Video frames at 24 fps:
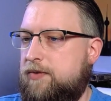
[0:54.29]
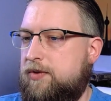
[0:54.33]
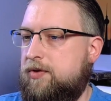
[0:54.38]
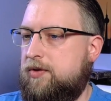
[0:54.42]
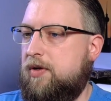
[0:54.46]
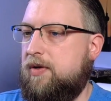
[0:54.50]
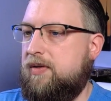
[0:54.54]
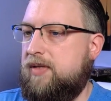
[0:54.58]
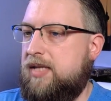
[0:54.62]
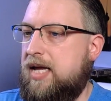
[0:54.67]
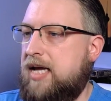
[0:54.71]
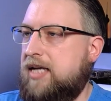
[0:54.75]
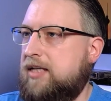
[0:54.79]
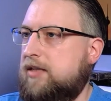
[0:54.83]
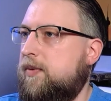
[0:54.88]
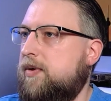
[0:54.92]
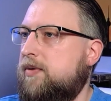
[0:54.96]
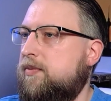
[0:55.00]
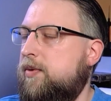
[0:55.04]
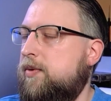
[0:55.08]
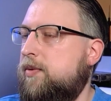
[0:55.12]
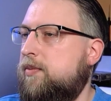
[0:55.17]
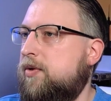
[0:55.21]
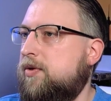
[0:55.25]
So that's
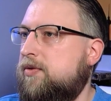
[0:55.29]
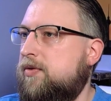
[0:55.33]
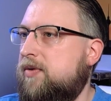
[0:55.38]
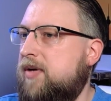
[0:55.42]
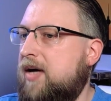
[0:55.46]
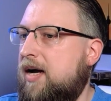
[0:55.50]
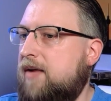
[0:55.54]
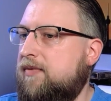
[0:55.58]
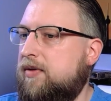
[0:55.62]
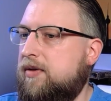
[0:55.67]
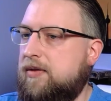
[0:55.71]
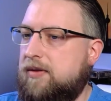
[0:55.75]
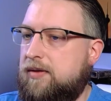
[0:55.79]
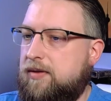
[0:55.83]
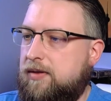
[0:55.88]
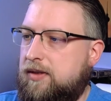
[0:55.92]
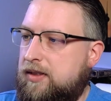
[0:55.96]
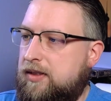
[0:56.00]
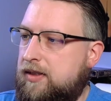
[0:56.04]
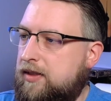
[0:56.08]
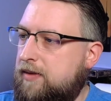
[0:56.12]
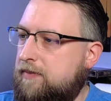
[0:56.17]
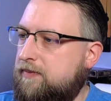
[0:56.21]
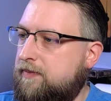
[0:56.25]
what we want to cover.
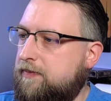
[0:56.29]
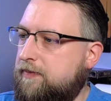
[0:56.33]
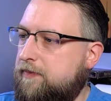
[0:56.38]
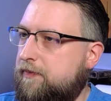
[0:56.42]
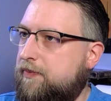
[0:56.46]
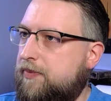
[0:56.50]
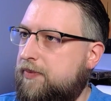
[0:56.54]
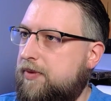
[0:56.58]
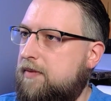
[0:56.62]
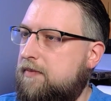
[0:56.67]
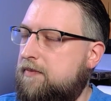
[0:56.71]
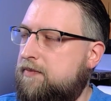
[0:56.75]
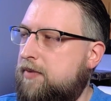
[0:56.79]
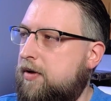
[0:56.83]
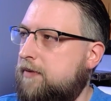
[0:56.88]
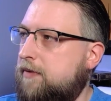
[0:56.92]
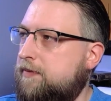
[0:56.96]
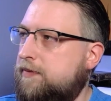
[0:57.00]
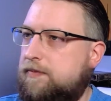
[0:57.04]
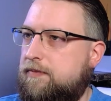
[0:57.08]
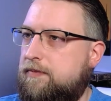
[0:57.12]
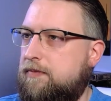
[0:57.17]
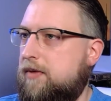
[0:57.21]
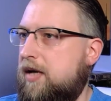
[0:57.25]
Um,
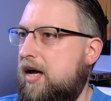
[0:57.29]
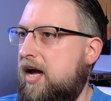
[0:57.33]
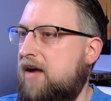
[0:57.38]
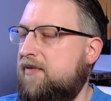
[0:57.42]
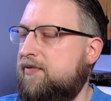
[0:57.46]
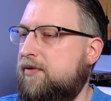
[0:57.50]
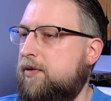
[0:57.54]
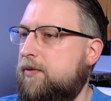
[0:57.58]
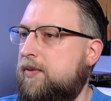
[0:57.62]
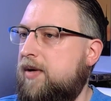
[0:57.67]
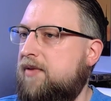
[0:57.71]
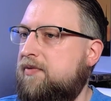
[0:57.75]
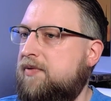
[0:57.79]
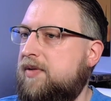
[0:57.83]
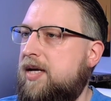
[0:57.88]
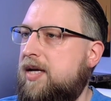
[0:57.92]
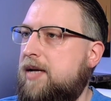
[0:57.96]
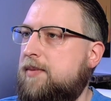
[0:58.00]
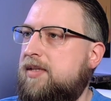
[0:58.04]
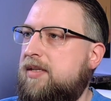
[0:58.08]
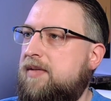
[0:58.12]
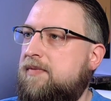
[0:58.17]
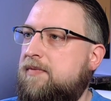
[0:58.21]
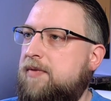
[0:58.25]
Bob, after we have
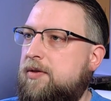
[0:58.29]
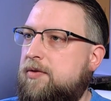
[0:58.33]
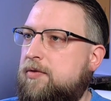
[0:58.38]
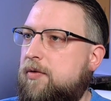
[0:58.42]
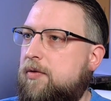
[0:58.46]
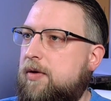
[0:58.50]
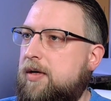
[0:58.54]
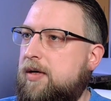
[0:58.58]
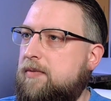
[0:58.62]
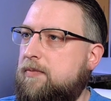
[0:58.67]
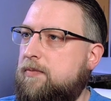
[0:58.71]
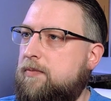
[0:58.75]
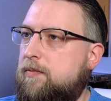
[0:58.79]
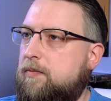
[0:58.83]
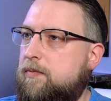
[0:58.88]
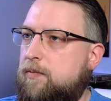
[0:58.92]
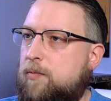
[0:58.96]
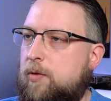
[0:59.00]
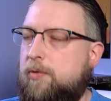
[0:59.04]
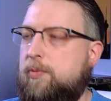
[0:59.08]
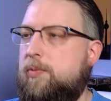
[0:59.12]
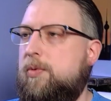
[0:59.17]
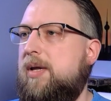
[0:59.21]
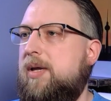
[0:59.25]
enabled inventory,
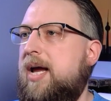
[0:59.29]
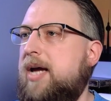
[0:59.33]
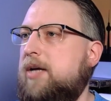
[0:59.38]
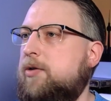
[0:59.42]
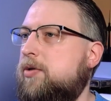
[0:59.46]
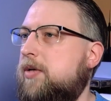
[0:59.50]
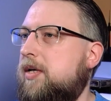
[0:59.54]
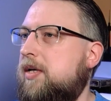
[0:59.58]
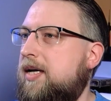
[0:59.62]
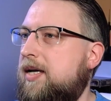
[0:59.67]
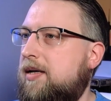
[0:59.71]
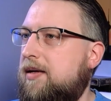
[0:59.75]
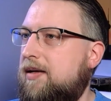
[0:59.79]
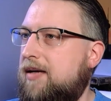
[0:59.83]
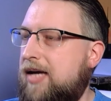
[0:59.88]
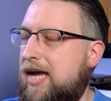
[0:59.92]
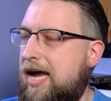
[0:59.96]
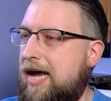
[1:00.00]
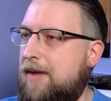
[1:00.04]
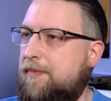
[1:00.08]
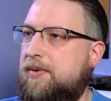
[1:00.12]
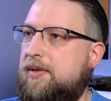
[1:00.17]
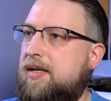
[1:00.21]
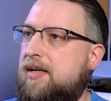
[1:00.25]
what will actually
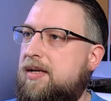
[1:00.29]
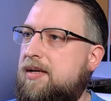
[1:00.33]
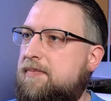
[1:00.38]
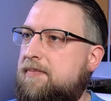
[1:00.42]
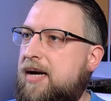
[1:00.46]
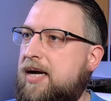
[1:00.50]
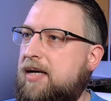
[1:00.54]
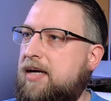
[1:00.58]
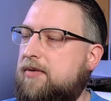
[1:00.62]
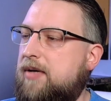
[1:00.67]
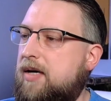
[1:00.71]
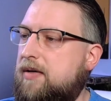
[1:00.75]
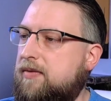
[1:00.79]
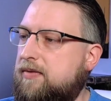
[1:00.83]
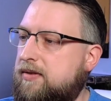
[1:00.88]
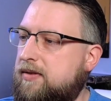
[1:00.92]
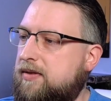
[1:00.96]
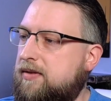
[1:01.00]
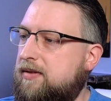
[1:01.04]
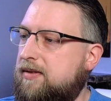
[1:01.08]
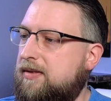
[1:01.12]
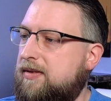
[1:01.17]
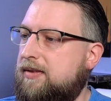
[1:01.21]
happen in the background?